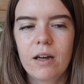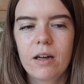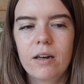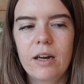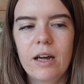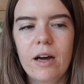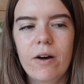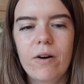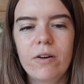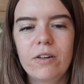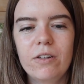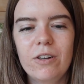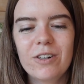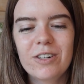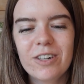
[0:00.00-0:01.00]
Now,
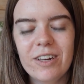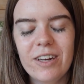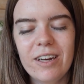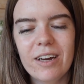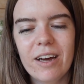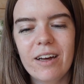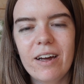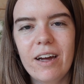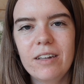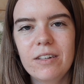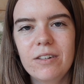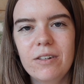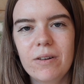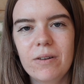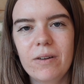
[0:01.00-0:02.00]
usually I like
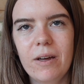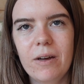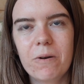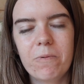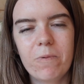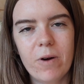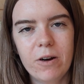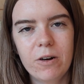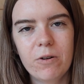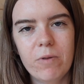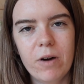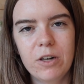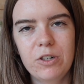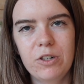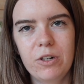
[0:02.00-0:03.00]
to do like one
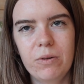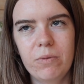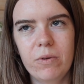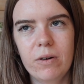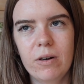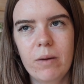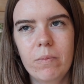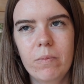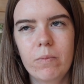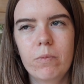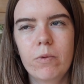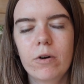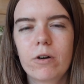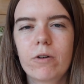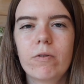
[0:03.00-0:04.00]
question where I'm
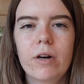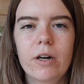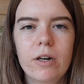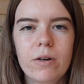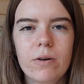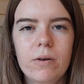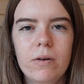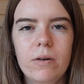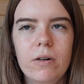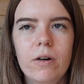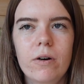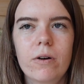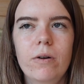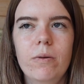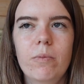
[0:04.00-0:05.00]
more critical
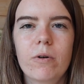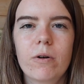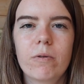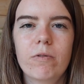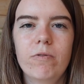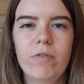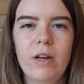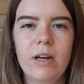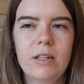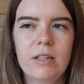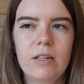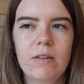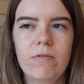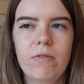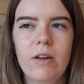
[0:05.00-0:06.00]
and more
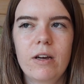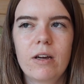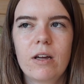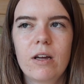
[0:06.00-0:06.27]
reflective, like